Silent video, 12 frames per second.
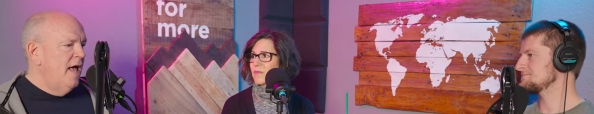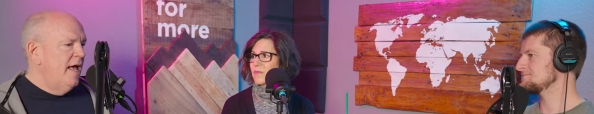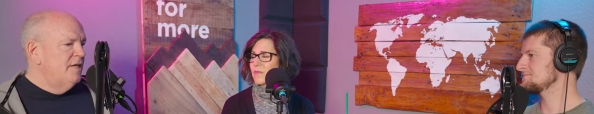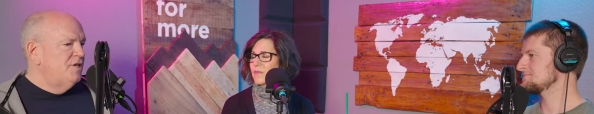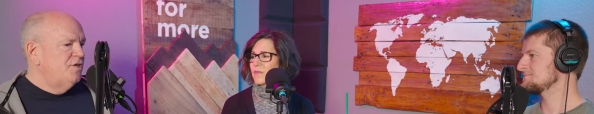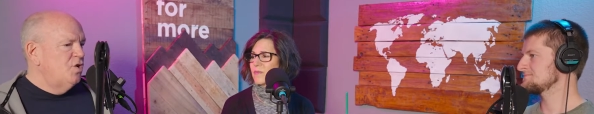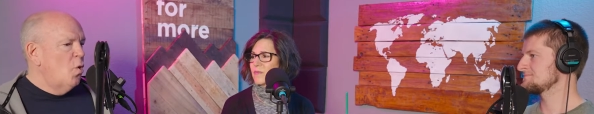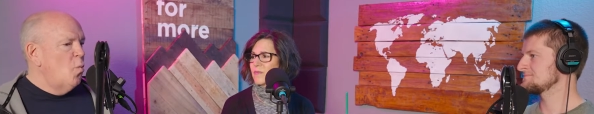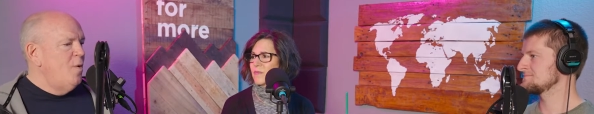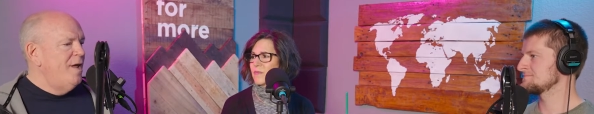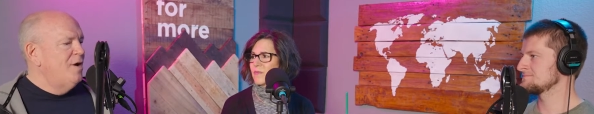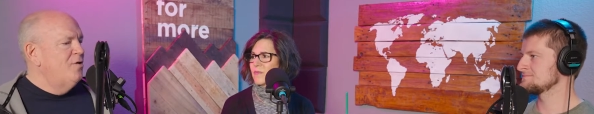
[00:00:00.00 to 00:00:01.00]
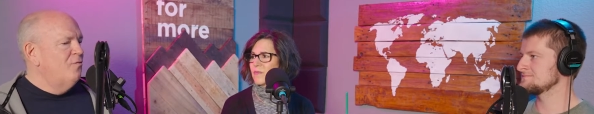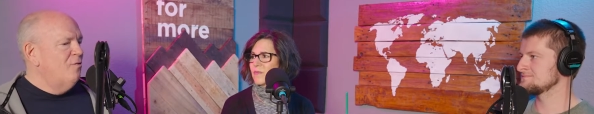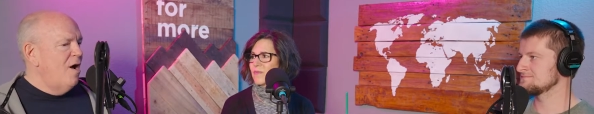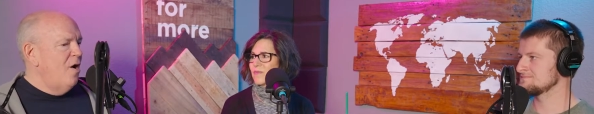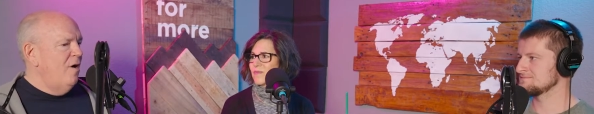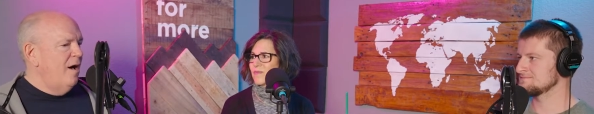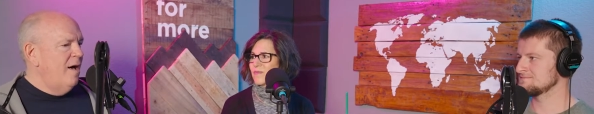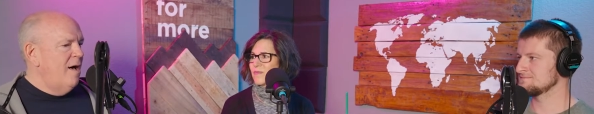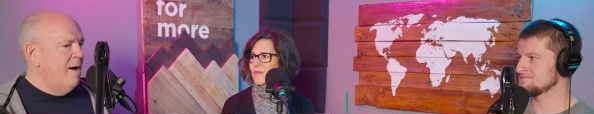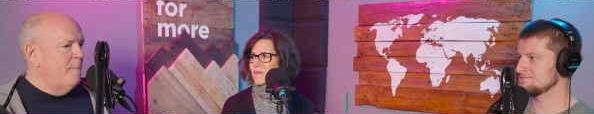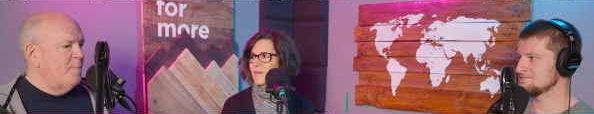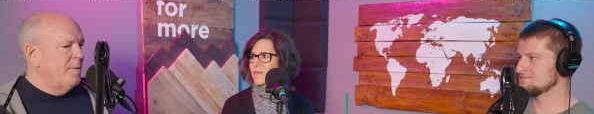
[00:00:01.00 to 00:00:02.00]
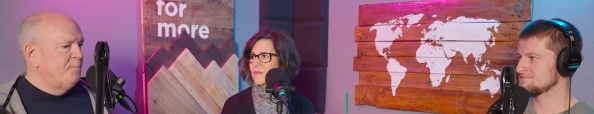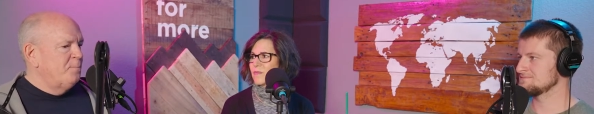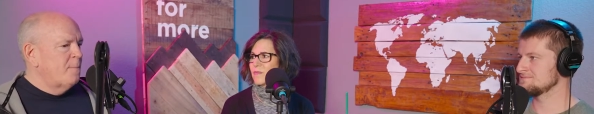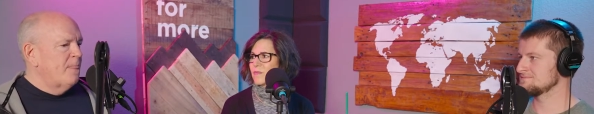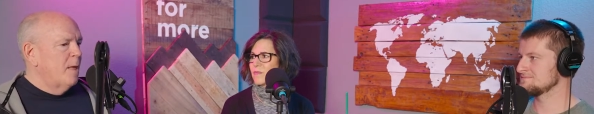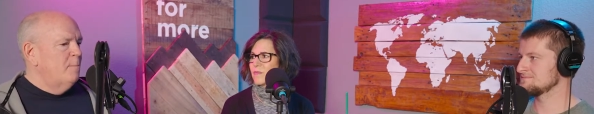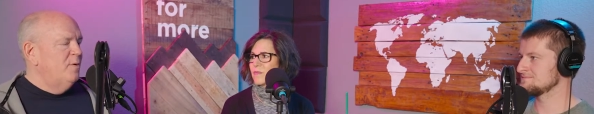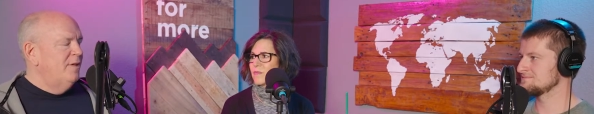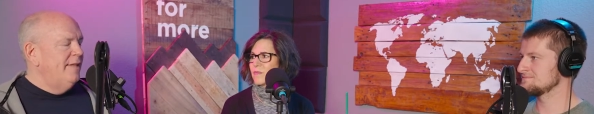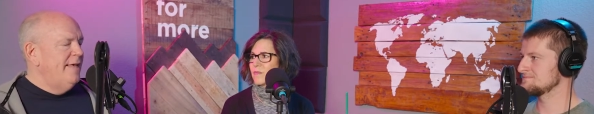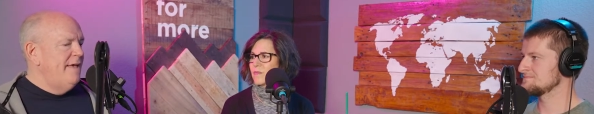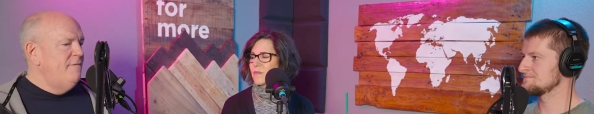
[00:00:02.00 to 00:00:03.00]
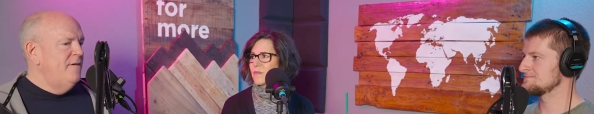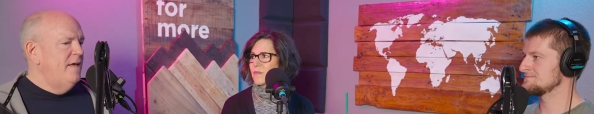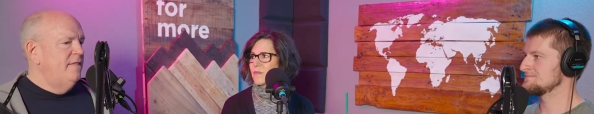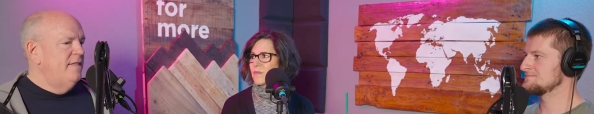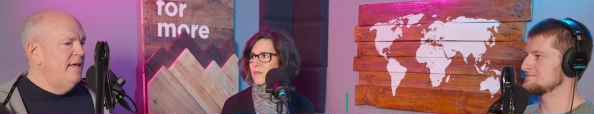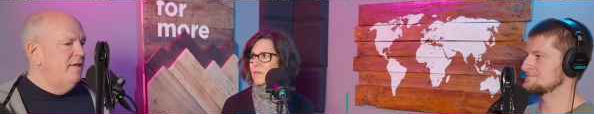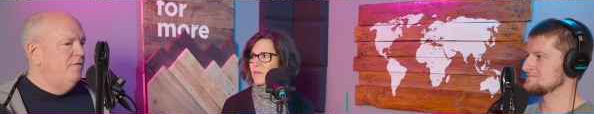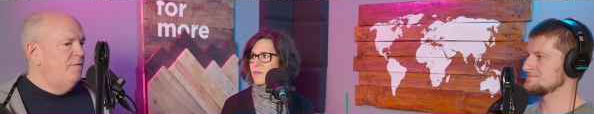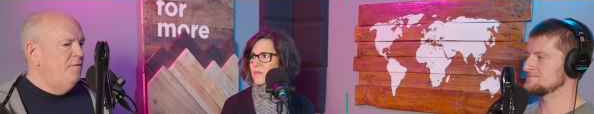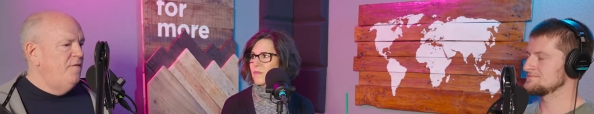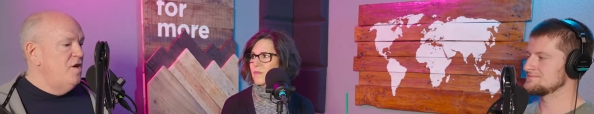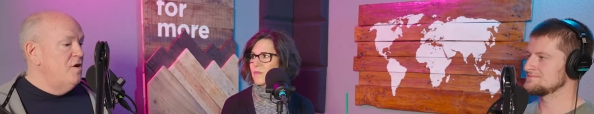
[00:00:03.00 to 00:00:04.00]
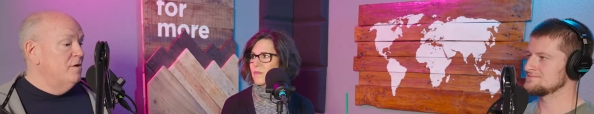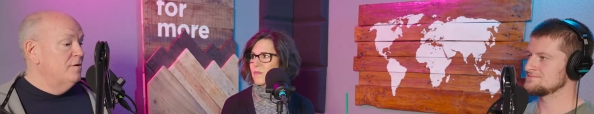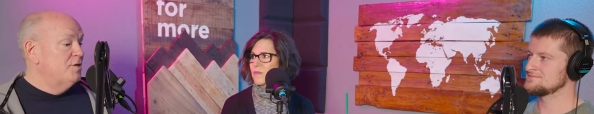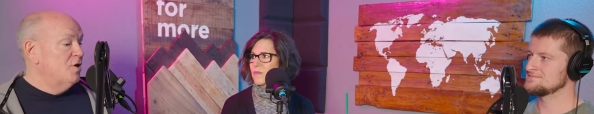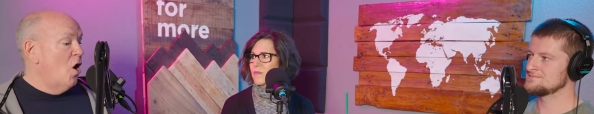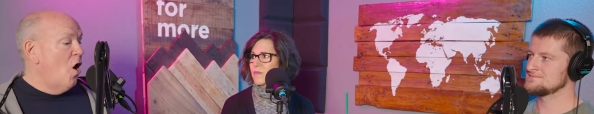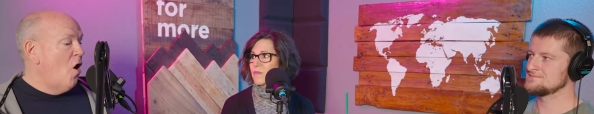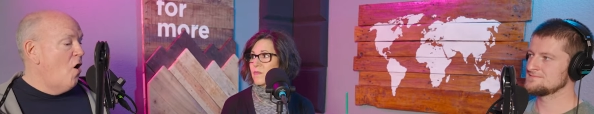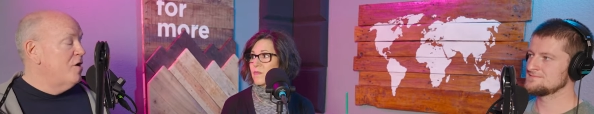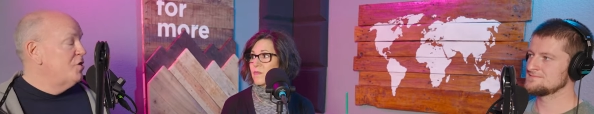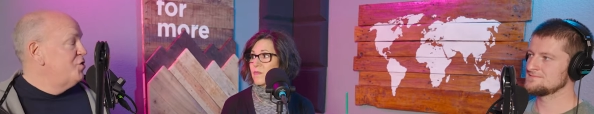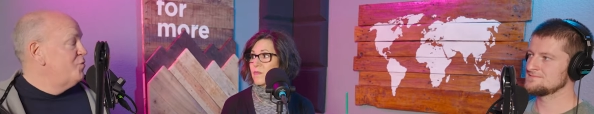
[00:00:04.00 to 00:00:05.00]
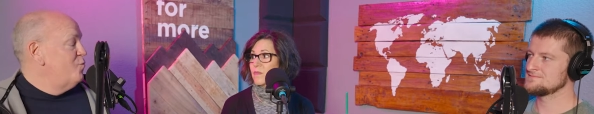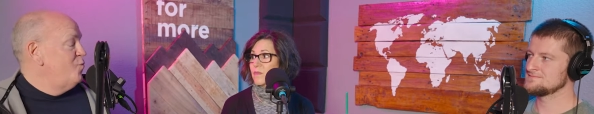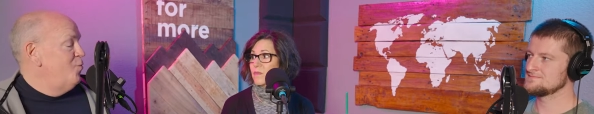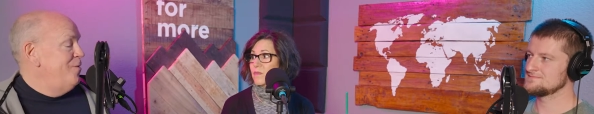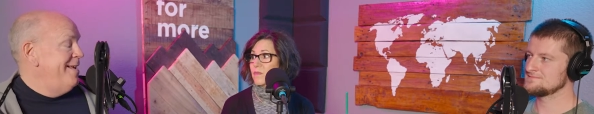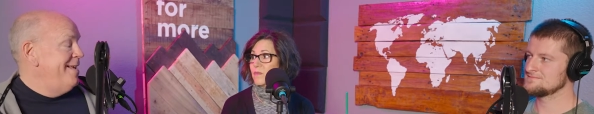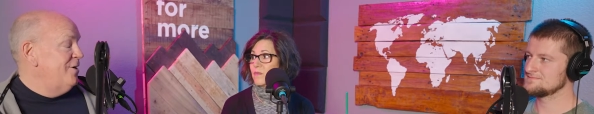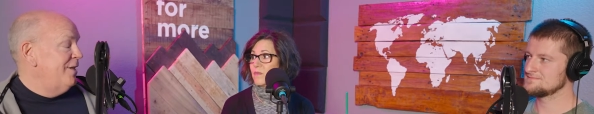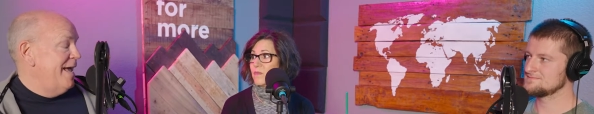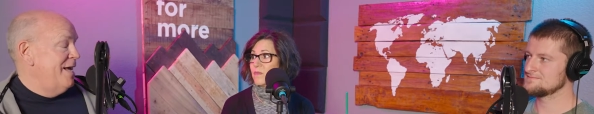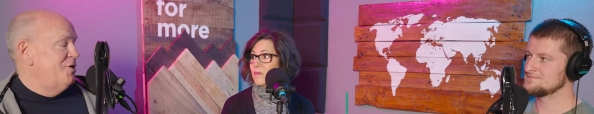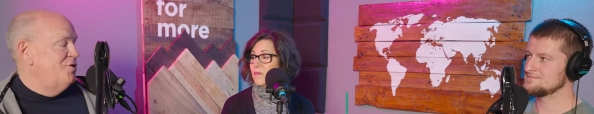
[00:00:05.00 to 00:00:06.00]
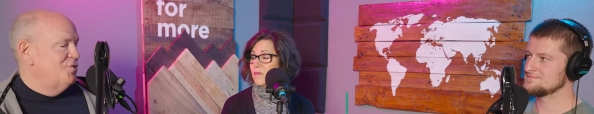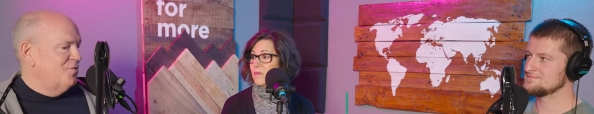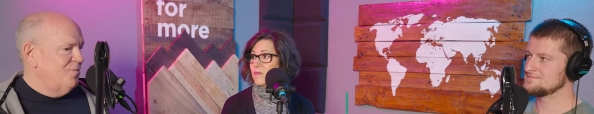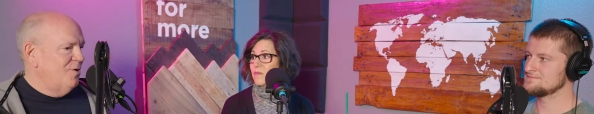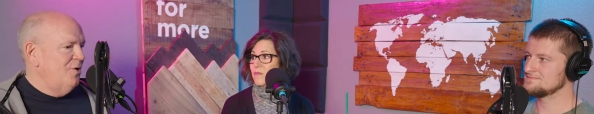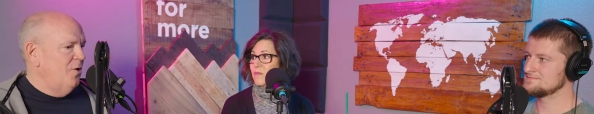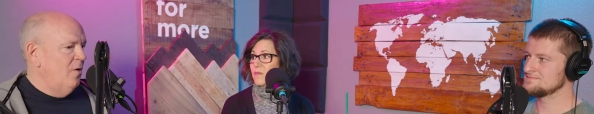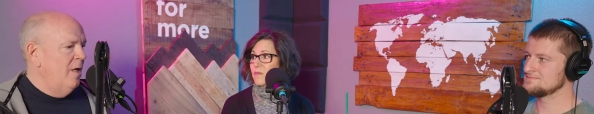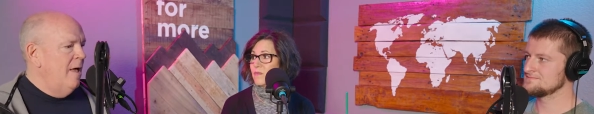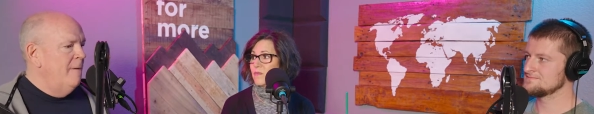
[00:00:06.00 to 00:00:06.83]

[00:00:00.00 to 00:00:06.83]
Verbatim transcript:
Speaker 1: And so we grow up believing these fears are real and true.